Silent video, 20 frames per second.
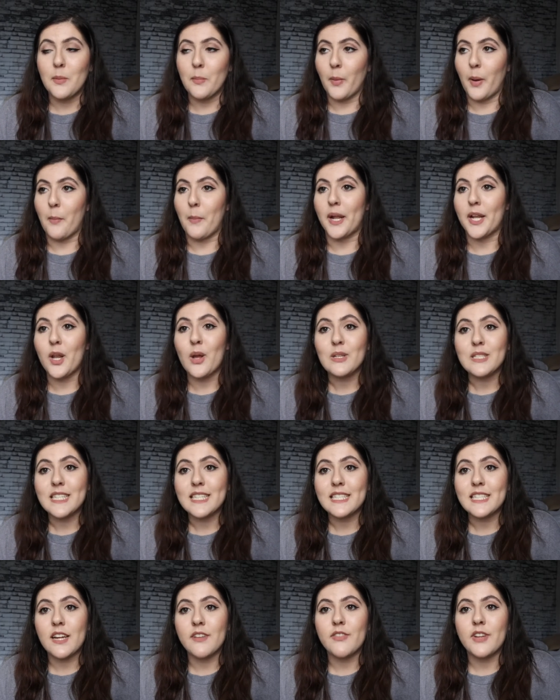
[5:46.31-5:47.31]
but my nose
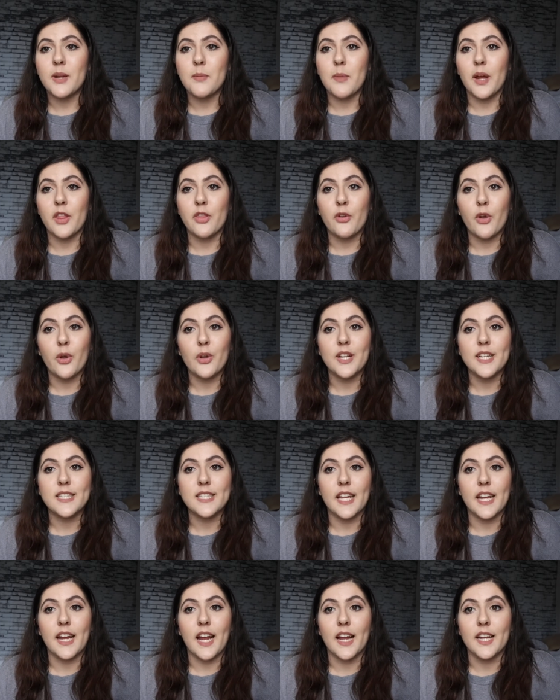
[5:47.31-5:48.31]
is stuffy and my throat
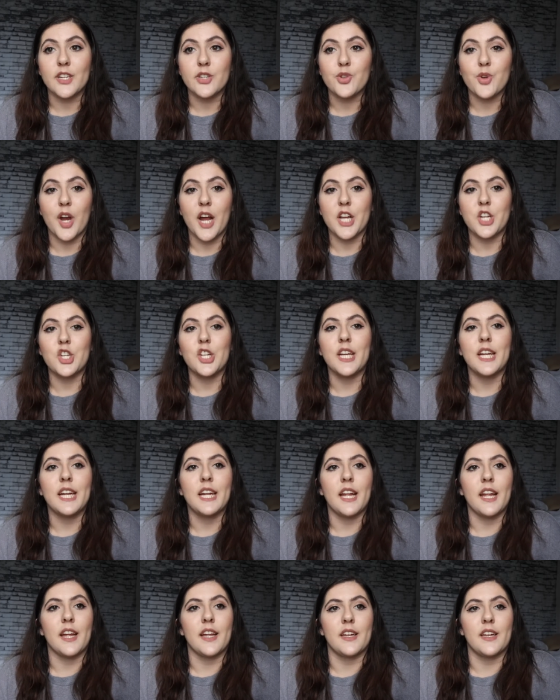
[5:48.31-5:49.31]
is like kind of
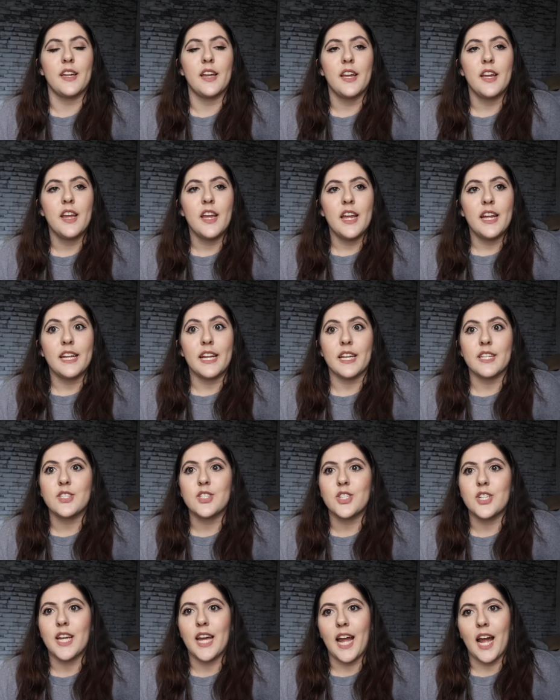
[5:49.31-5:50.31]
scratchy and
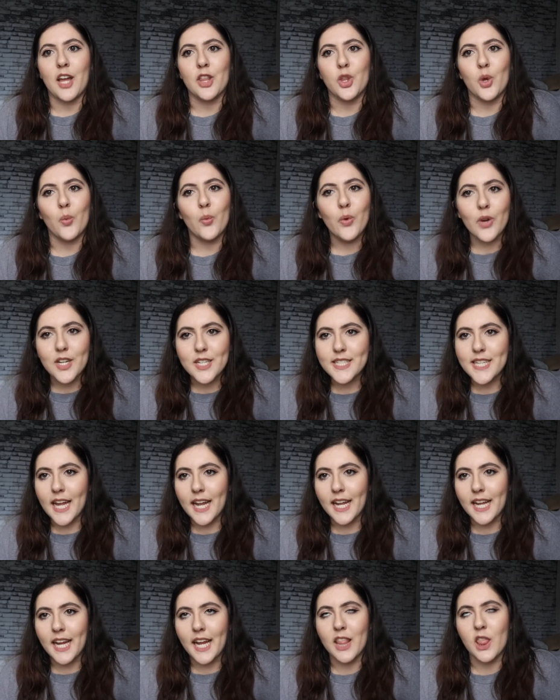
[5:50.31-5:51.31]
yesterday I had the worst
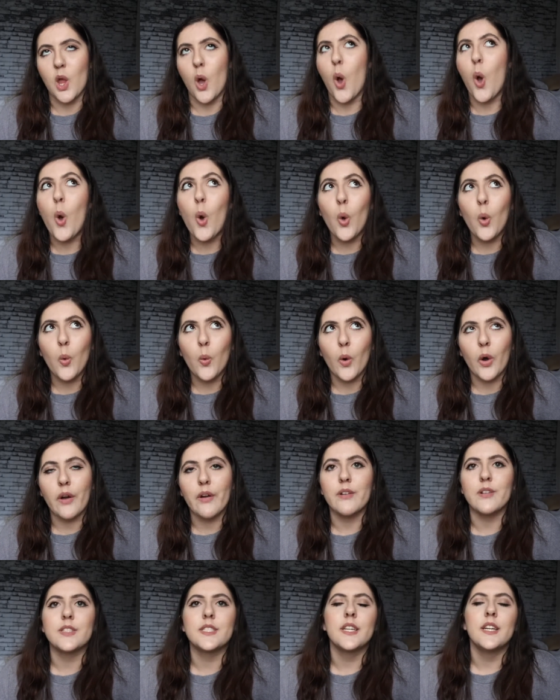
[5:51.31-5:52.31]
headache in the whole
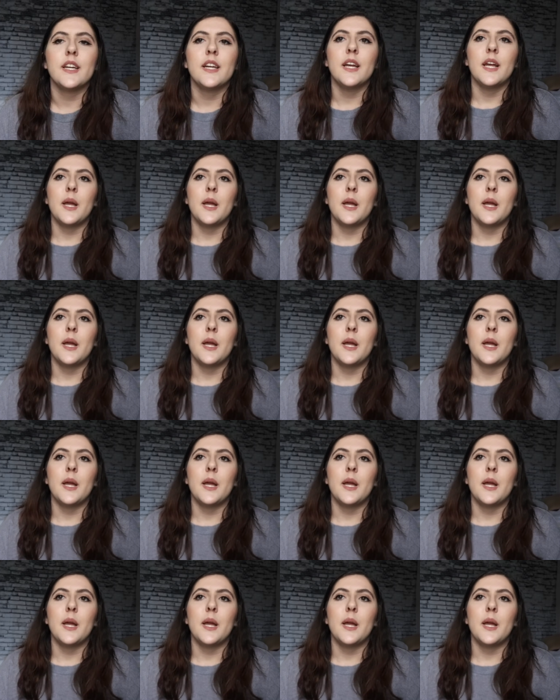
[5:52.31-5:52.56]
world